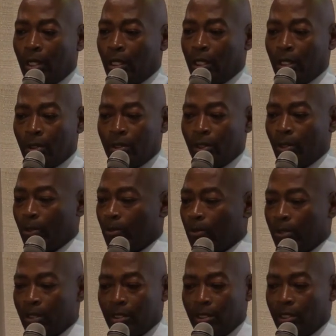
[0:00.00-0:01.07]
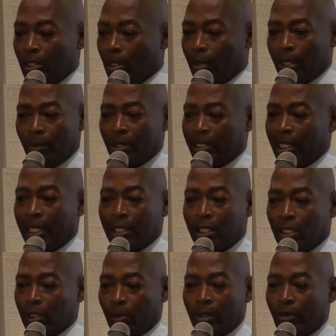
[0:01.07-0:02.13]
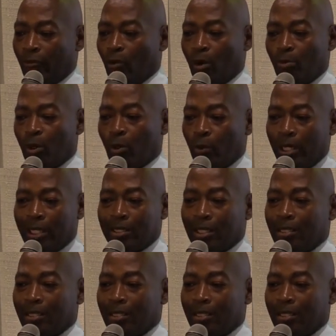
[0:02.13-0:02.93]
He'll do, it would have taken 3 or 4 more weeks.